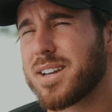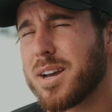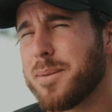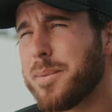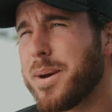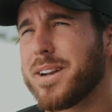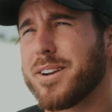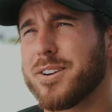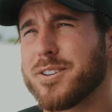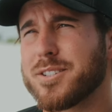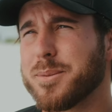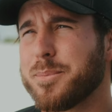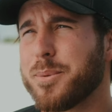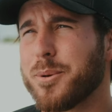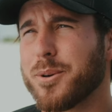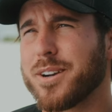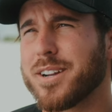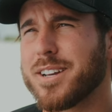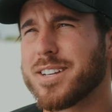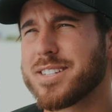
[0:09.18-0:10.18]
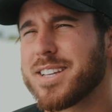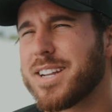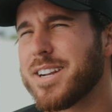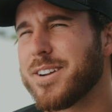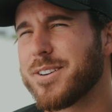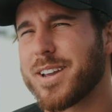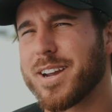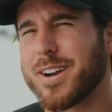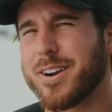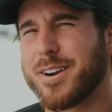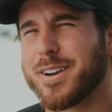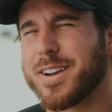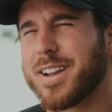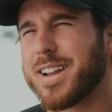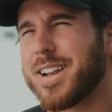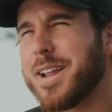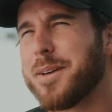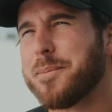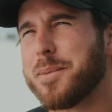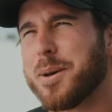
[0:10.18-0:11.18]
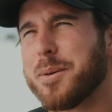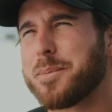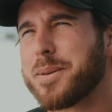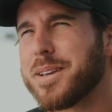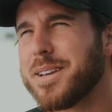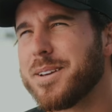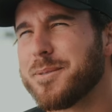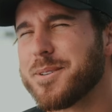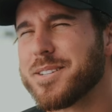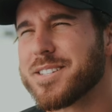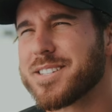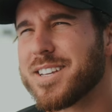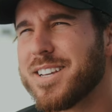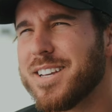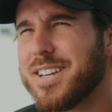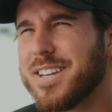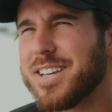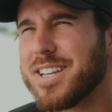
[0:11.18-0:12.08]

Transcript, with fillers: Come out here, support us. I know Garrett at MOP was